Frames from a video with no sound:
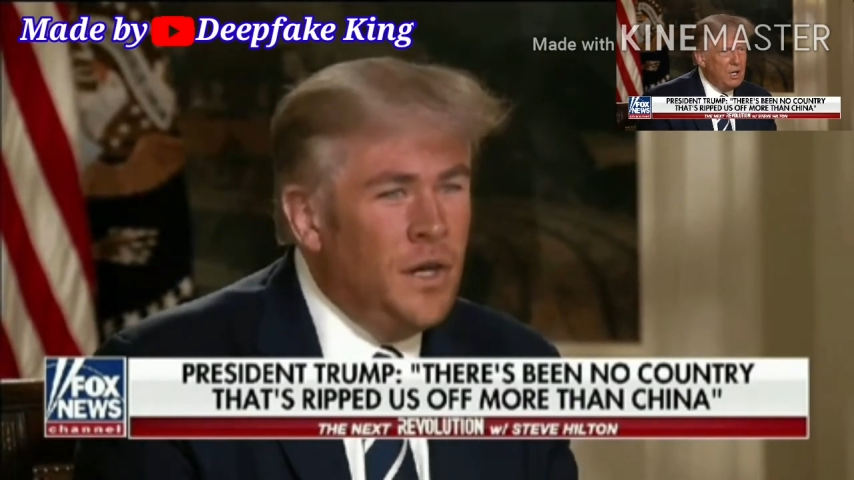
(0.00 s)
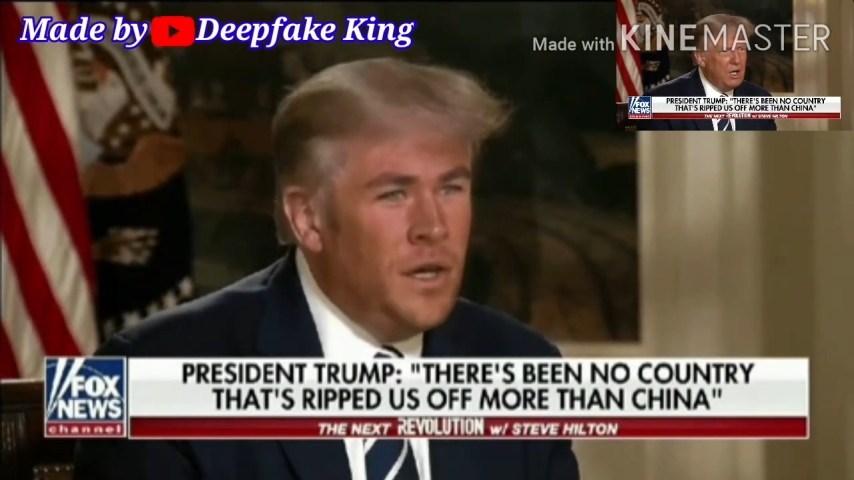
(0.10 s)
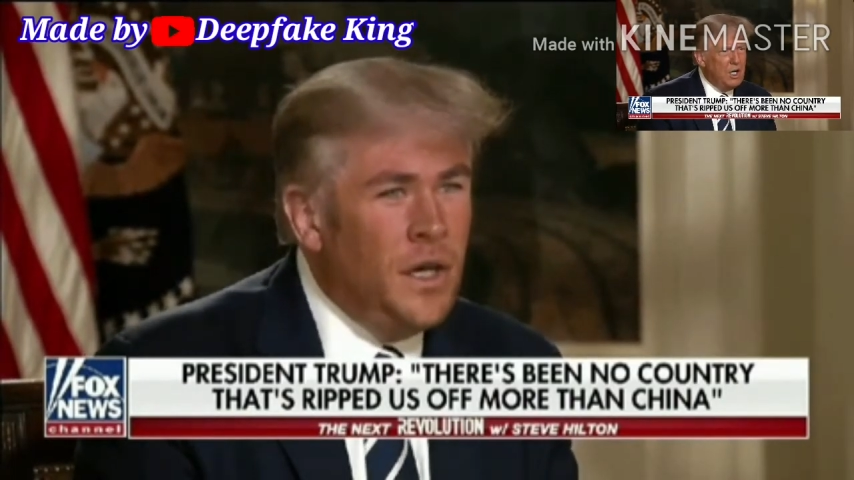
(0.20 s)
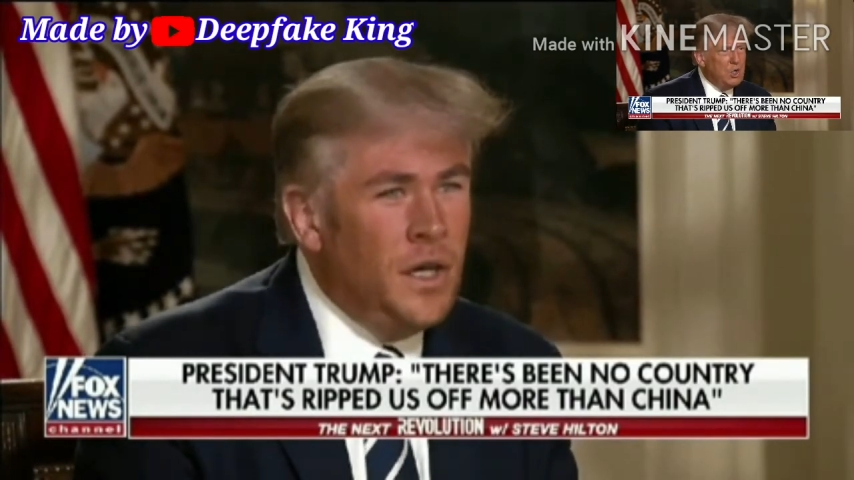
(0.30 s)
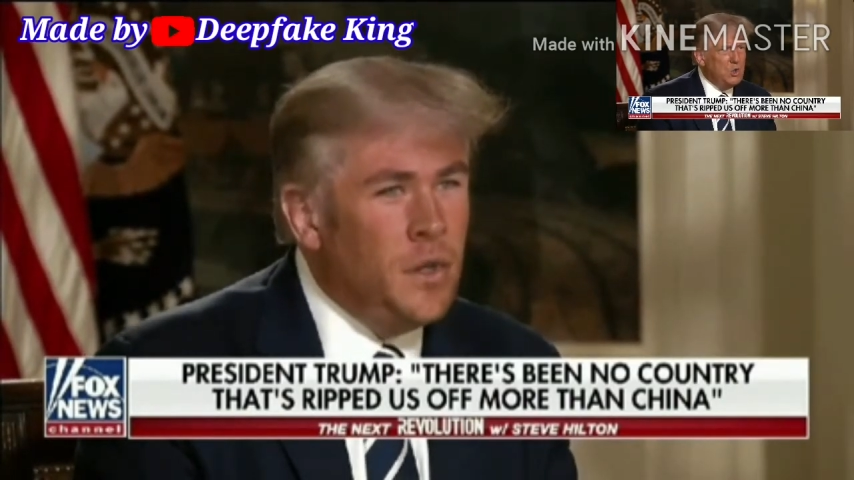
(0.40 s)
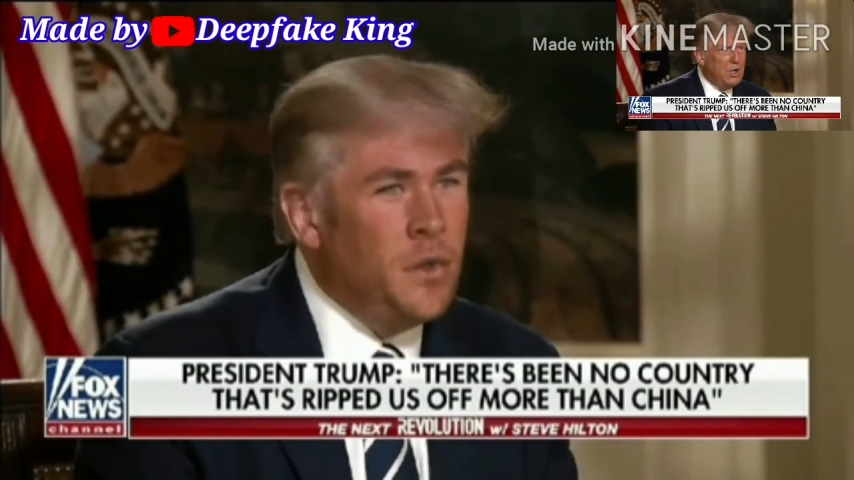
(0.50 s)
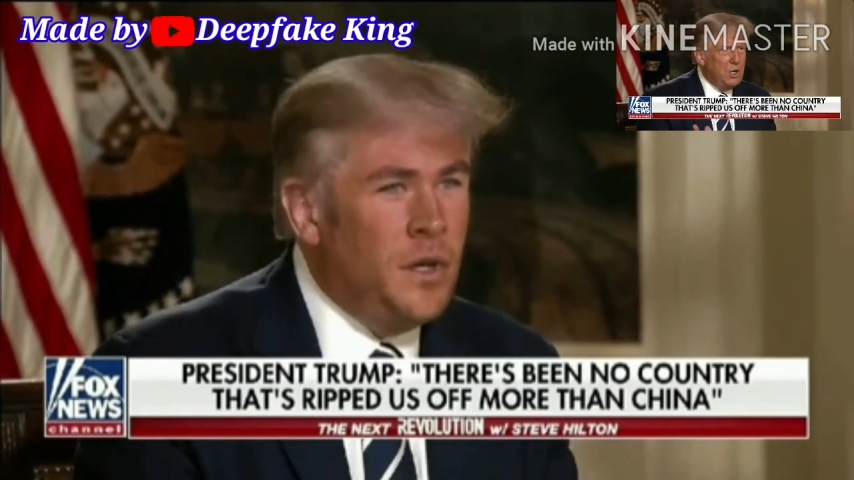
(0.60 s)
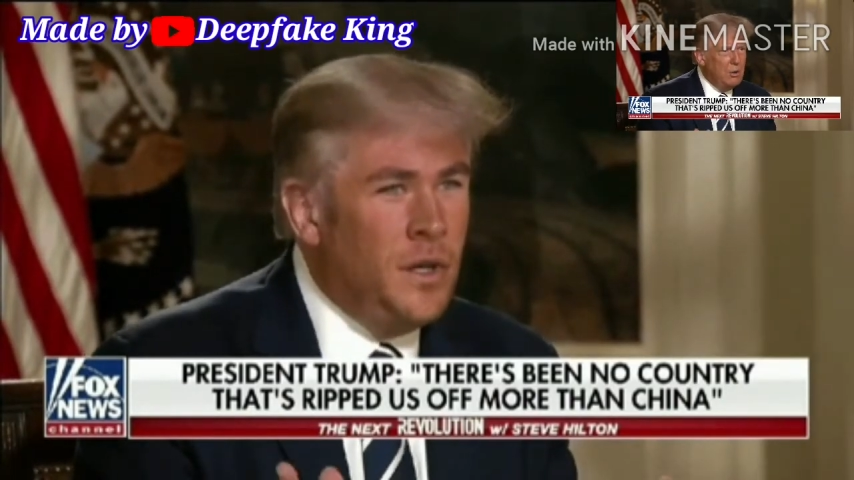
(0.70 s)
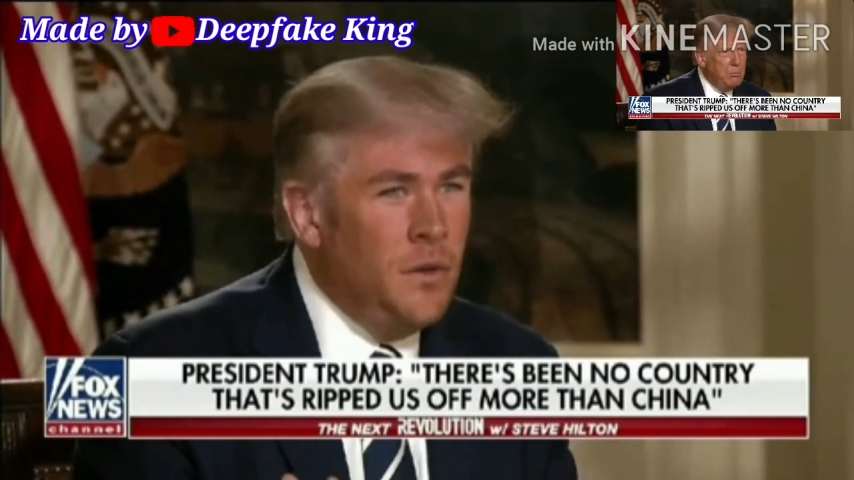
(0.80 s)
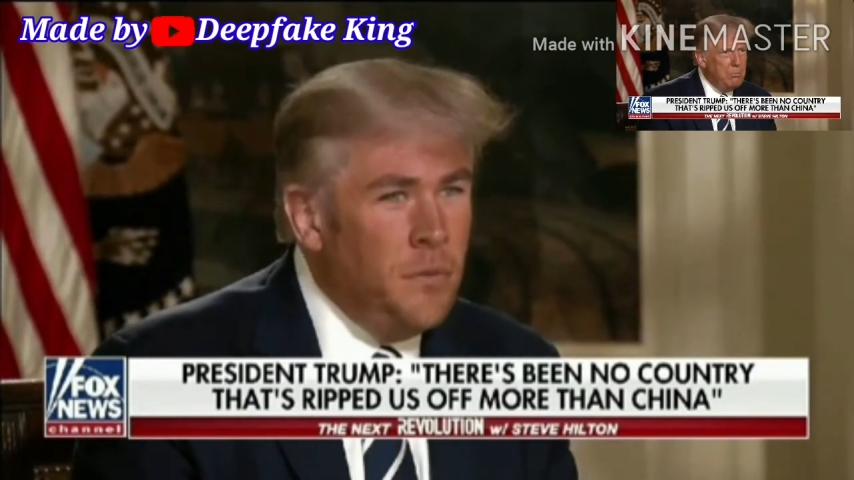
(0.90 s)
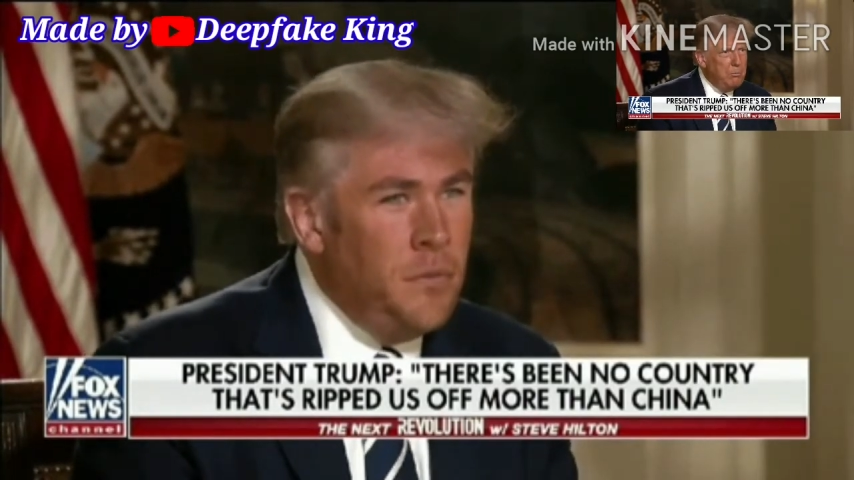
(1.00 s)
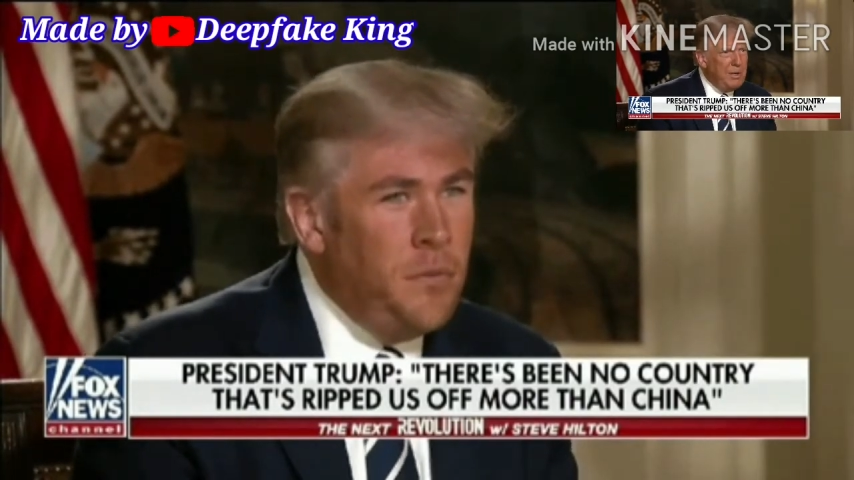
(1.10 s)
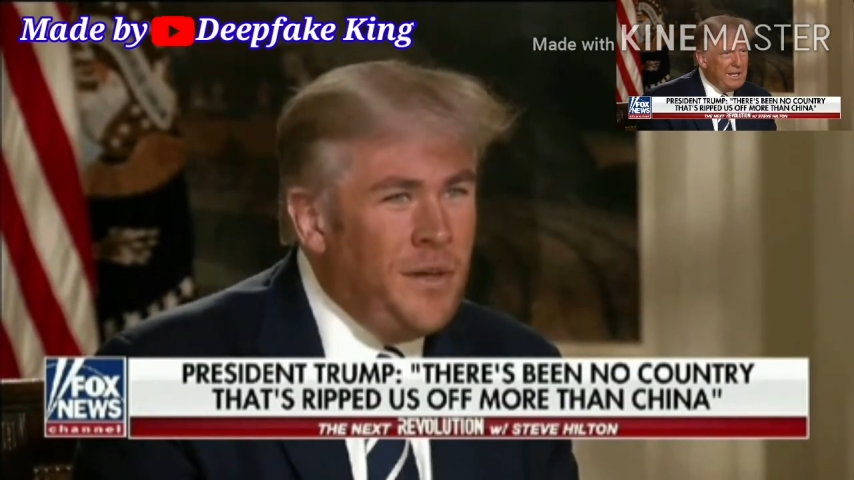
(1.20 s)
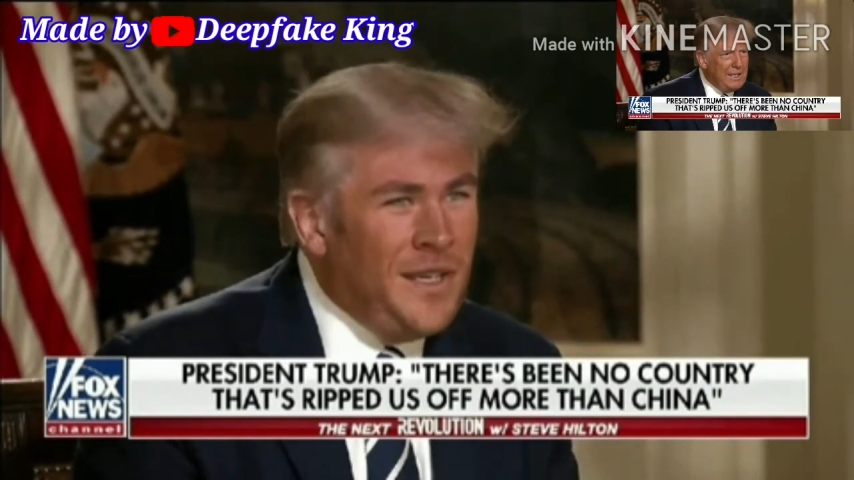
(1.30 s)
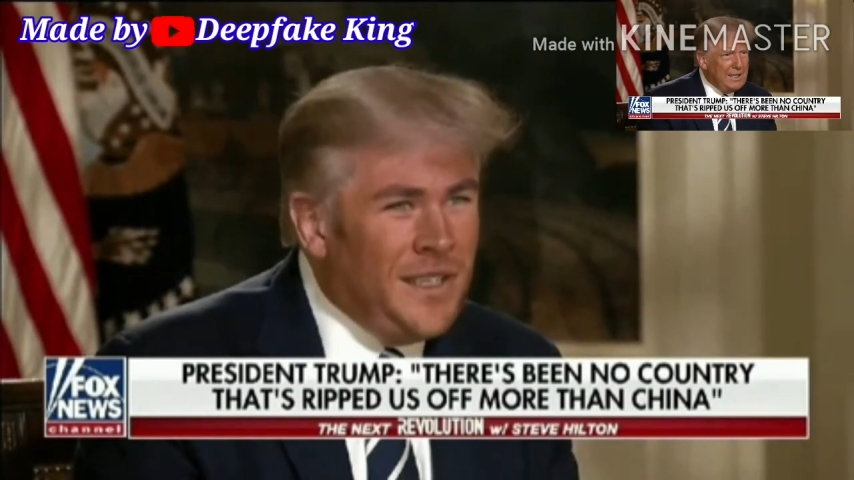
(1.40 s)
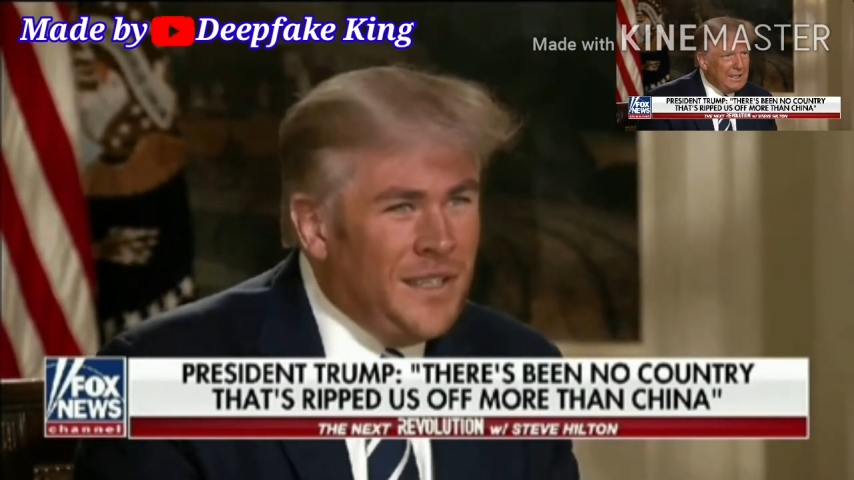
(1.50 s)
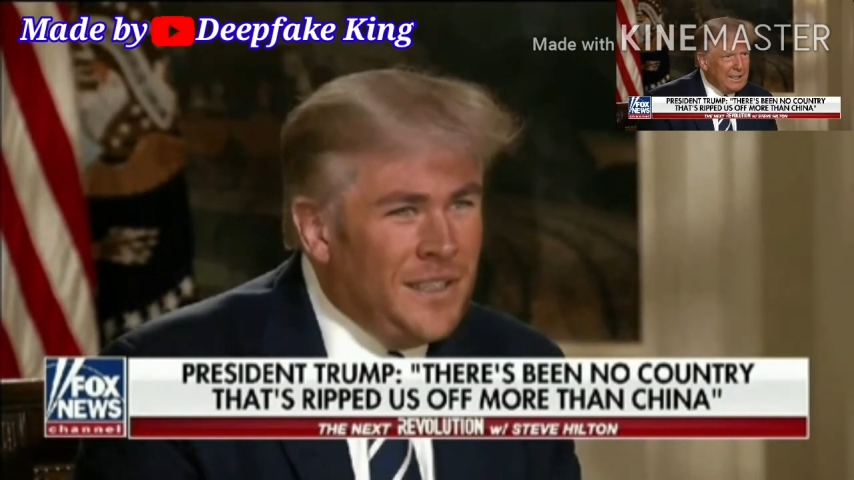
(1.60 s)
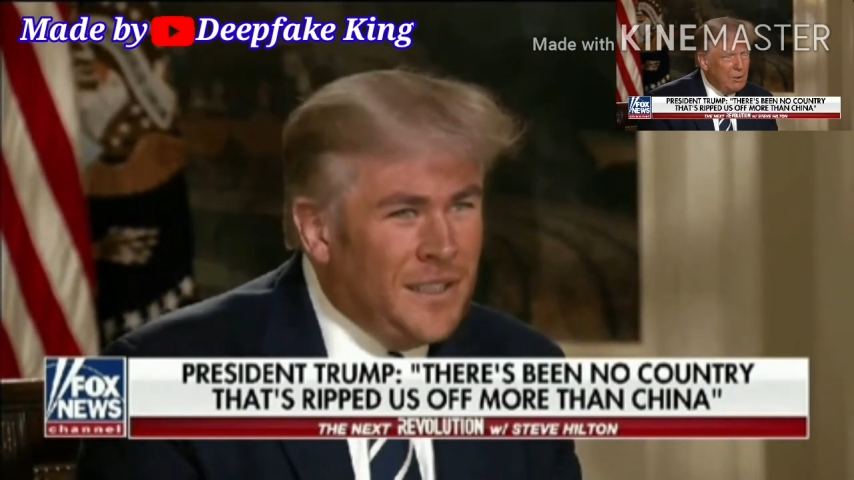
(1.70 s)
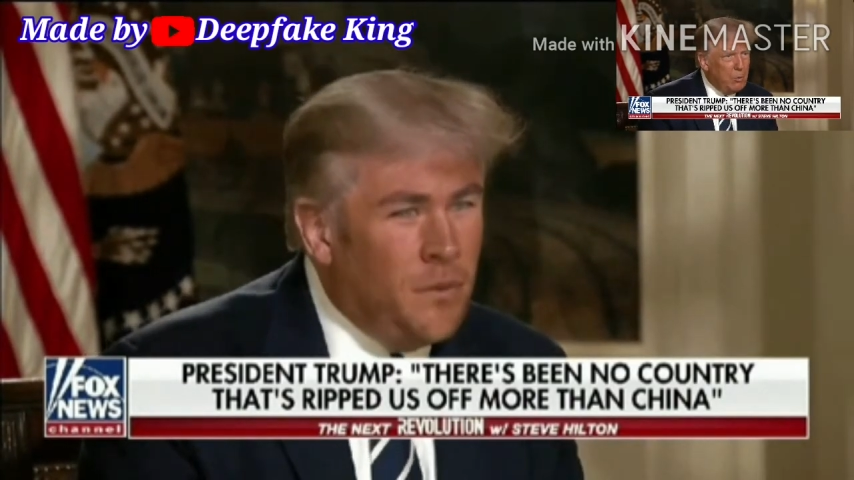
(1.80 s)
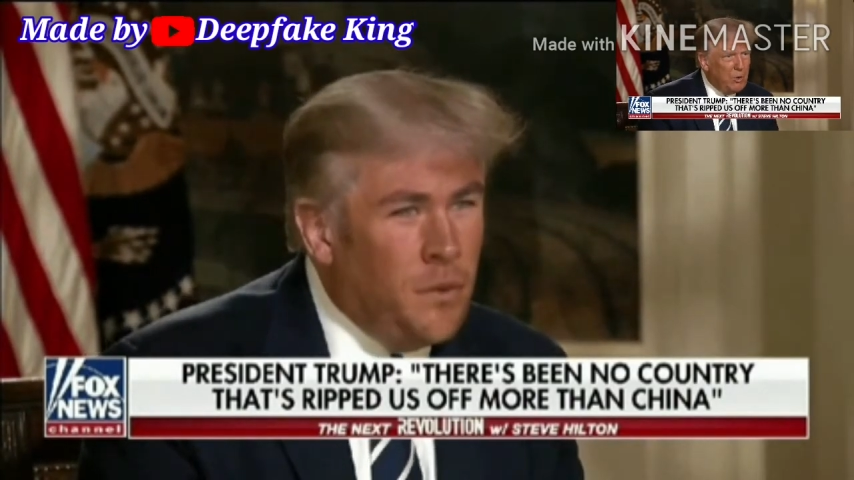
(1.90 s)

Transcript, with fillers: hundred billion dollars,